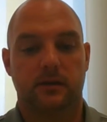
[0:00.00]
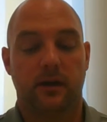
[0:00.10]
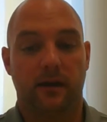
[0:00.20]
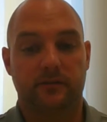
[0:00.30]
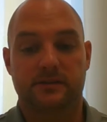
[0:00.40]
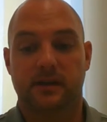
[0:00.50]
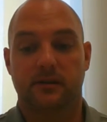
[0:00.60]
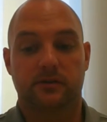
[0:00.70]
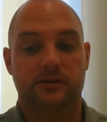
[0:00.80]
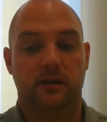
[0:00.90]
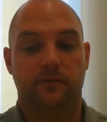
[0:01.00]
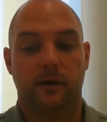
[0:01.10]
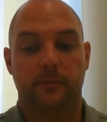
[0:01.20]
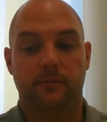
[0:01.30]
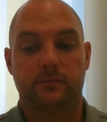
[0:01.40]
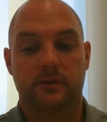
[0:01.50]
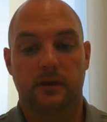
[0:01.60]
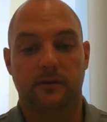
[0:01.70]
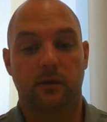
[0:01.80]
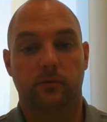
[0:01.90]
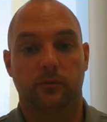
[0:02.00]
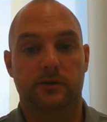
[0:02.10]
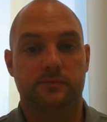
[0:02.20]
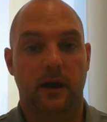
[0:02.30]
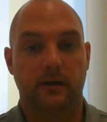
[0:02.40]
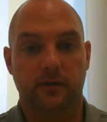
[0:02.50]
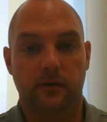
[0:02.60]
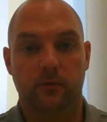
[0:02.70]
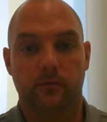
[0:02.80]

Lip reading: You have to set yourself up that they will respect you,